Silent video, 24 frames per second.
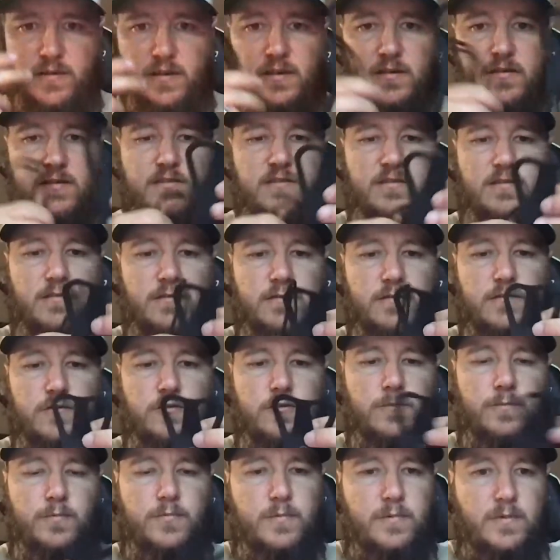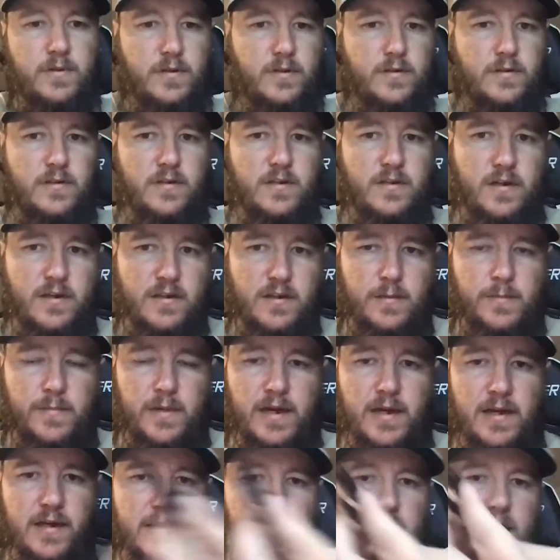take this little loop, and then on the
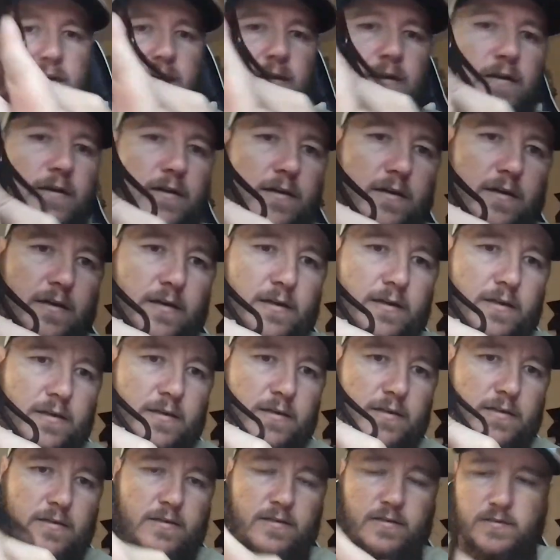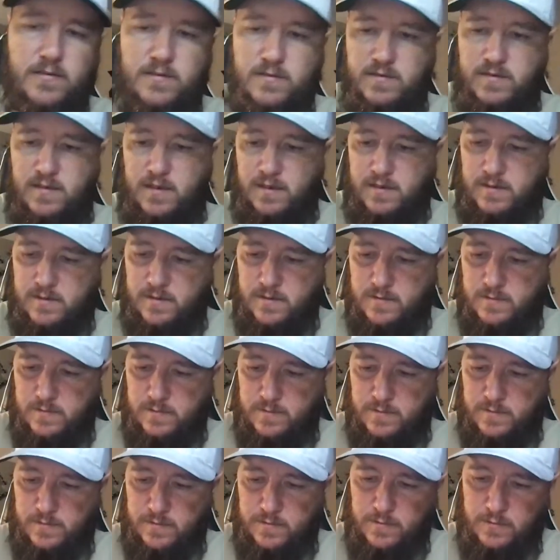back here, it's got another
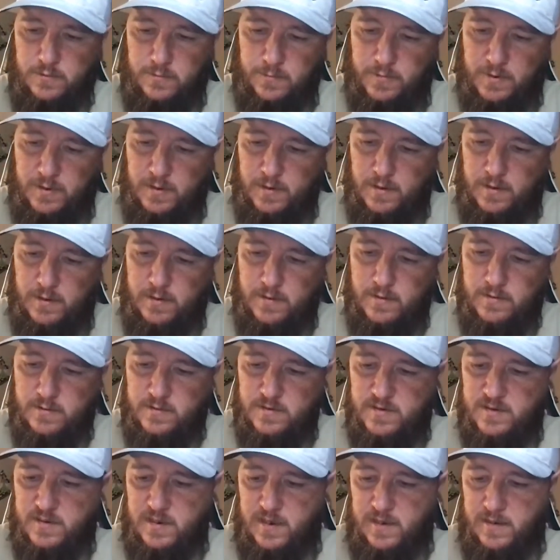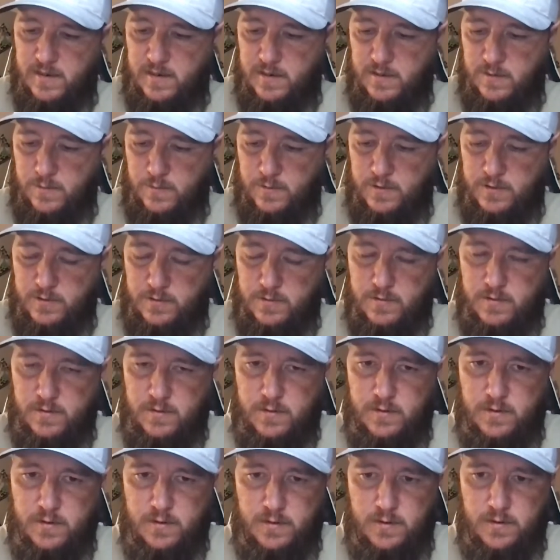little loop. Slide that through.
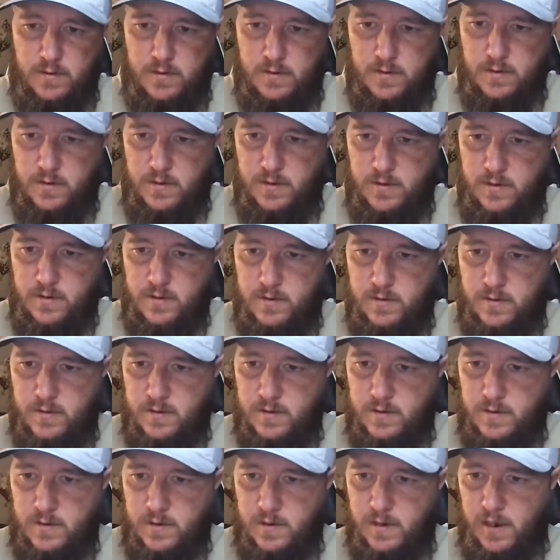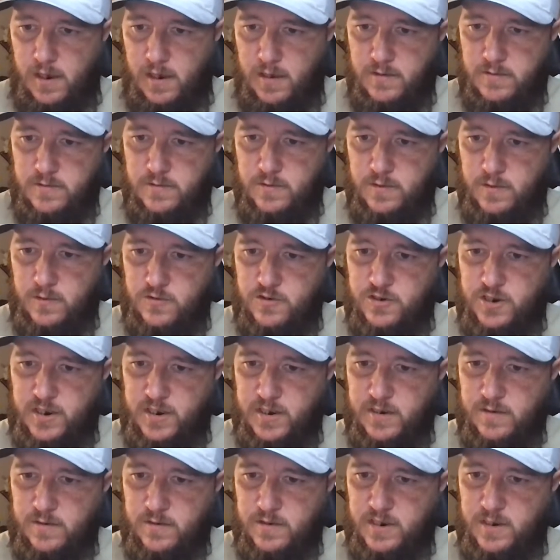How do those
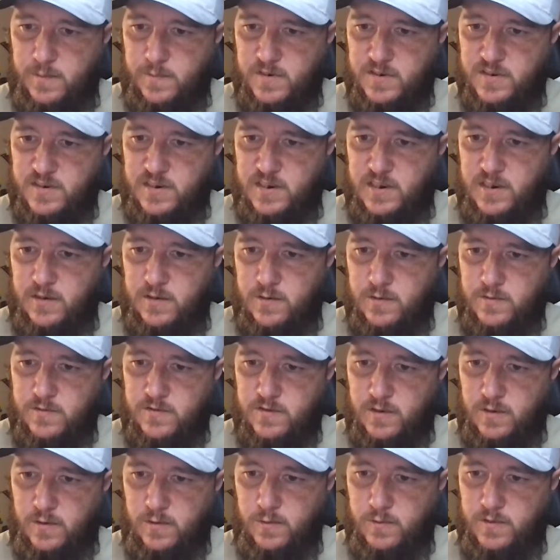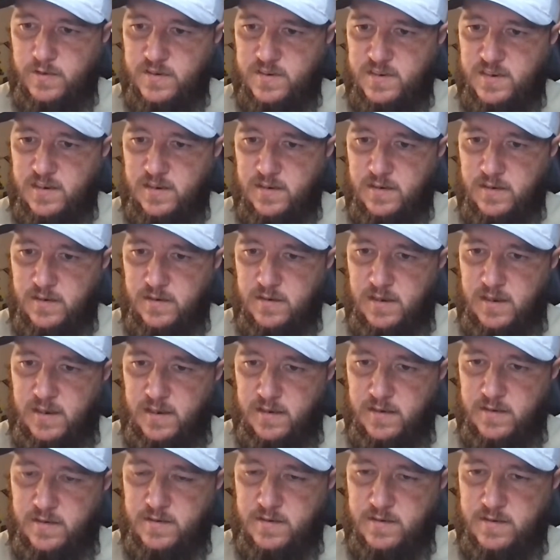giant looking mosquitoes are always getting in the
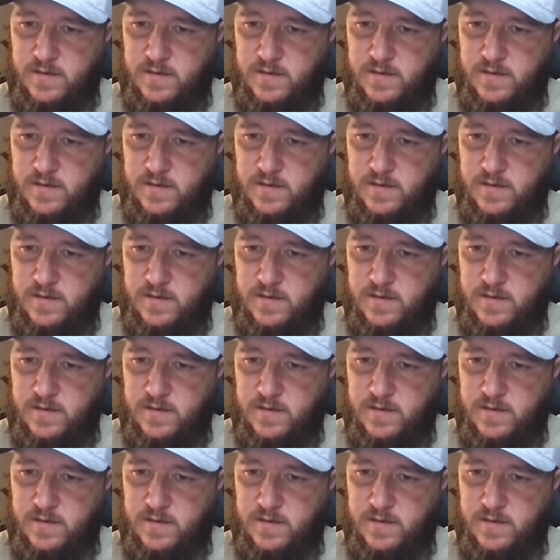house?